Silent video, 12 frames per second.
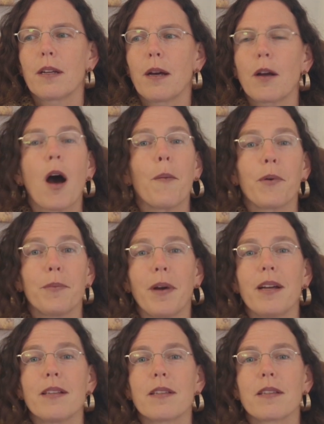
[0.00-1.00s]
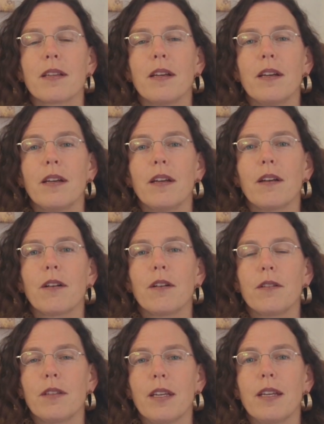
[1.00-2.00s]
compromise
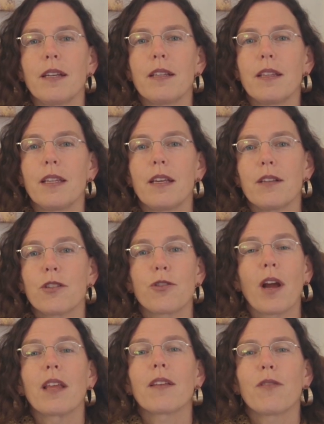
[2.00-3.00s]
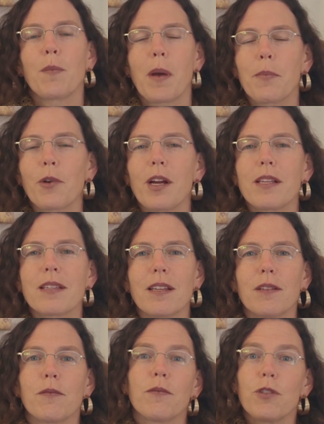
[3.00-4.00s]
the strength of the membranes,
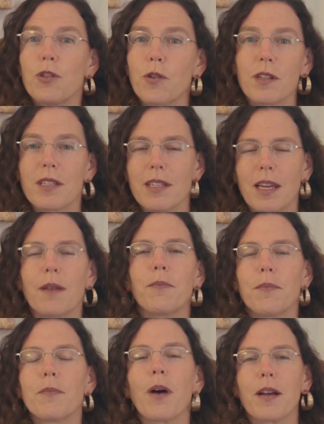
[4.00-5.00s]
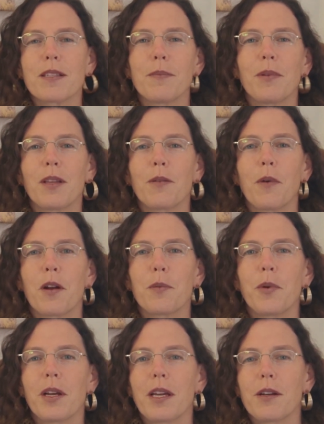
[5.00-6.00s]
and you could see possibly the water
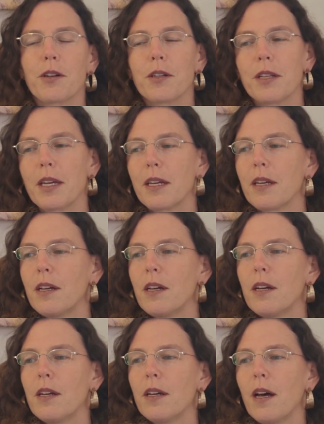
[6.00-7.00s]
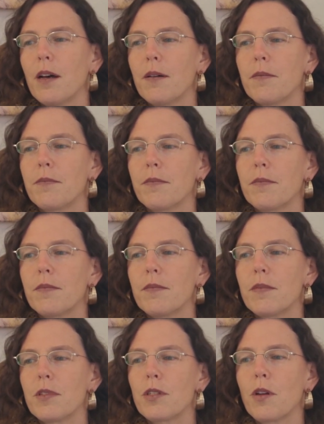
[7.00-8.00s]
breaking early.
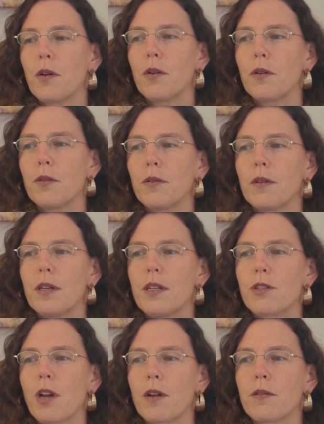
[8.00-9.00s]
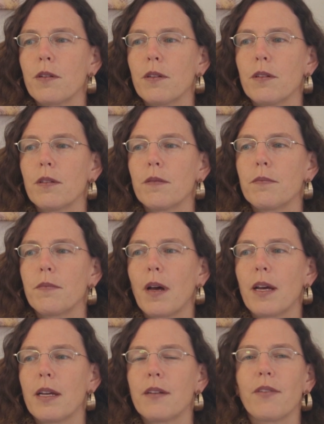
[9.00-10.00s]
So in general,
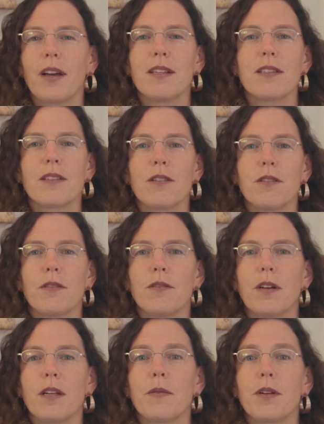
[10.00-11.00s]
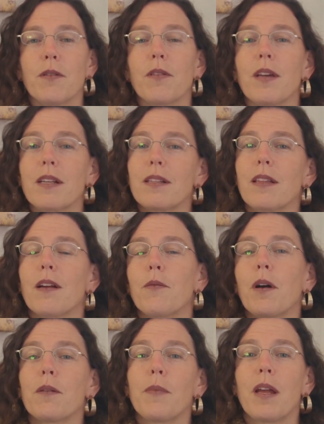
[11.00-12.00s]
my advice to anyone who thinks that their
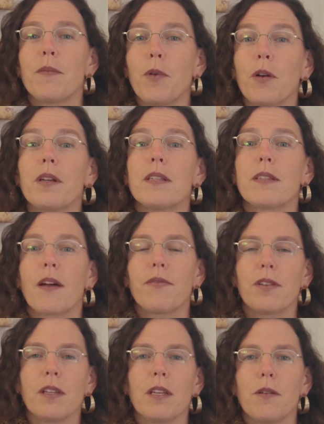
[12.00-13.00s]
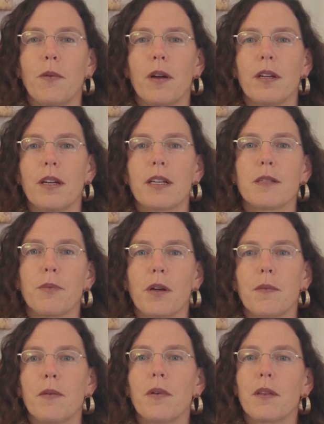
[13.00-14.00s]
water might have broken is definitely want to
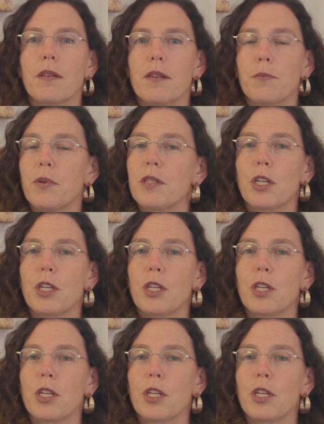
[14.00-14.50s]
experiment with, does